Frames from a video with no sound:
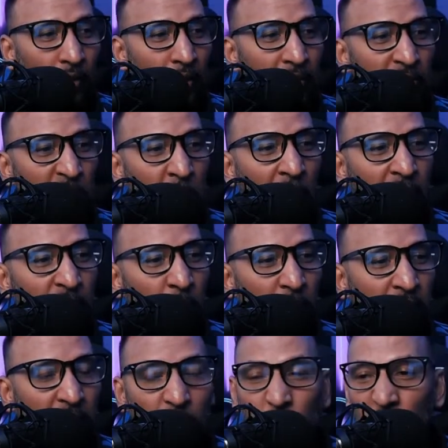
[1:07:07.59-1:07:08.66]
It doesn't matter
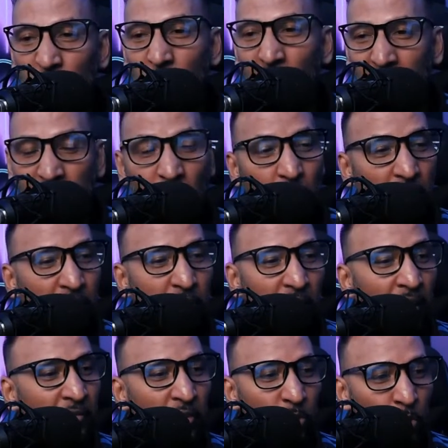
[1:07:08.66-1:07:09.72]
what they lose by now. They're going
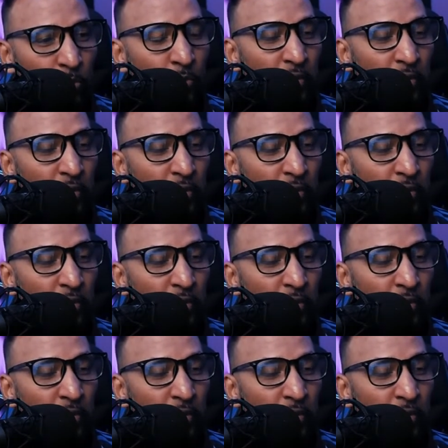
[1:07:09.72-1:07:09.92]
to have to go